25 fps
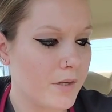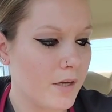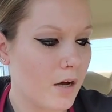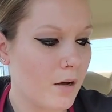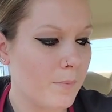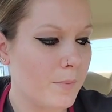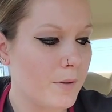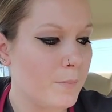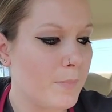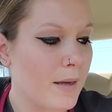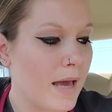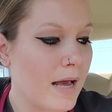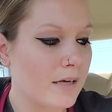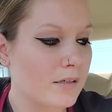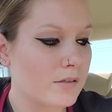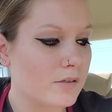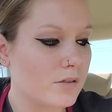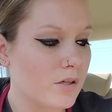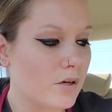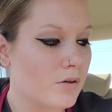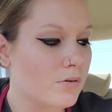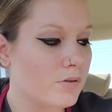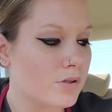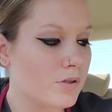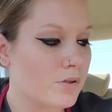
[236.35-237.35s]
I'll be back
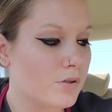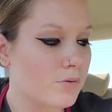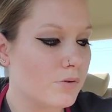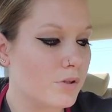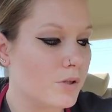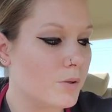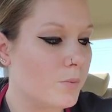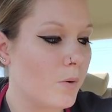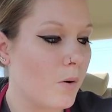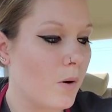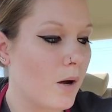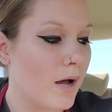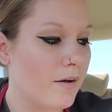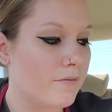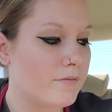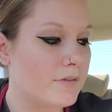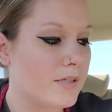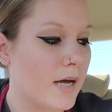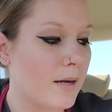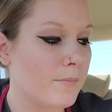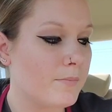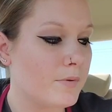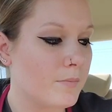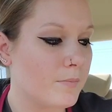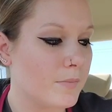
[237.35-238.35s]
so soon you won't have
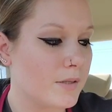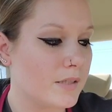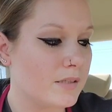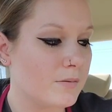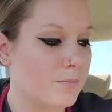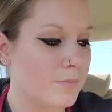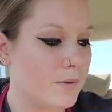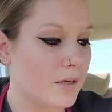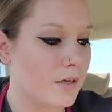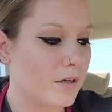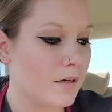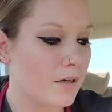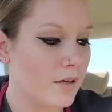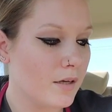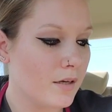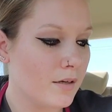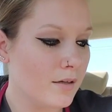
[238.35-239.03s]
time to miss me.